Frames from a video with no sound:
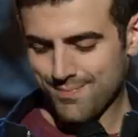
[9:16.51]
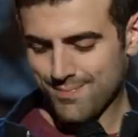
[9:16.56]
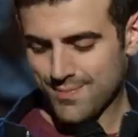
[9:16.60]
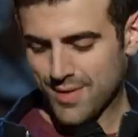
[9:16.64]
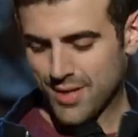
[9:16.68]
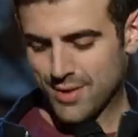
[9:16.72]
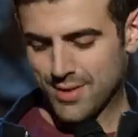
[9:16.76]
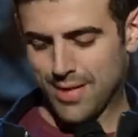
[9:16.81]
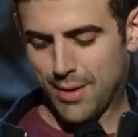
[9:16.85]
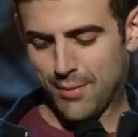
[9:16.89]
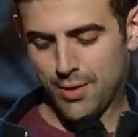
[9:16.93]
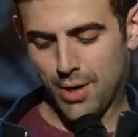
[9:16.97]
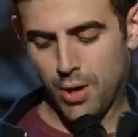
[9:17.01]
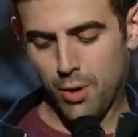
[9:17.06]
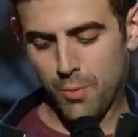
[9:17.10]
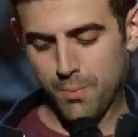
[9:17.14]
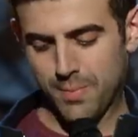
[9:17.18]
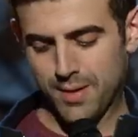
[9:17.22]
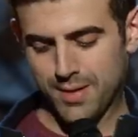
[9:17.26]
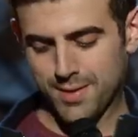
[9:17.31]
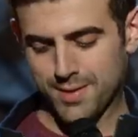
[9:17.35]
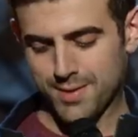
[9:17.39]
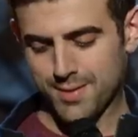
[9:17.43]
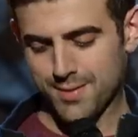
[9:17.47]
Here's how it
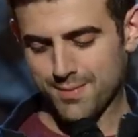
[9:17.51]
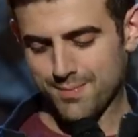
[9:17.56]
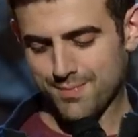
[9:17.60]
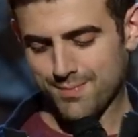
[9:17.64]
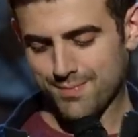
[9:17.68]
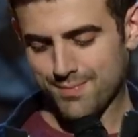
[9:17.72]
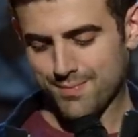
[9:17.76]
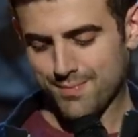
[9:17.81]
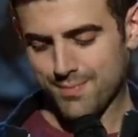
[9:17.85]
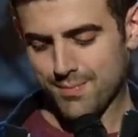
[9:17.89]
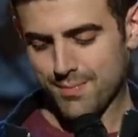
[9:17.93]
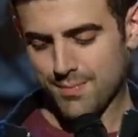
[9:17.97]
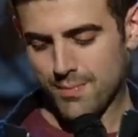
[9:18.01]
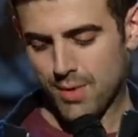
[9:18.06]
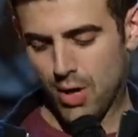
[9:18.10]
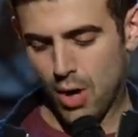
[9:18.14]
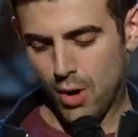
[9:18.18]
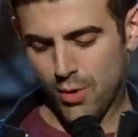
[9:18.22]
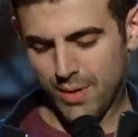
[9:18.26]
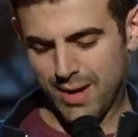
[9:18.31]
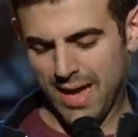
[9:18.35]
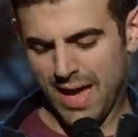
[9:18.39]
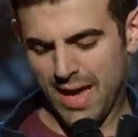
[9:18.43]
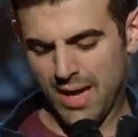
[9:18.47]
opens.
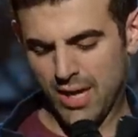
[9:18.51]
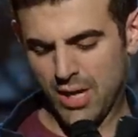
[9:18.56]
Okay,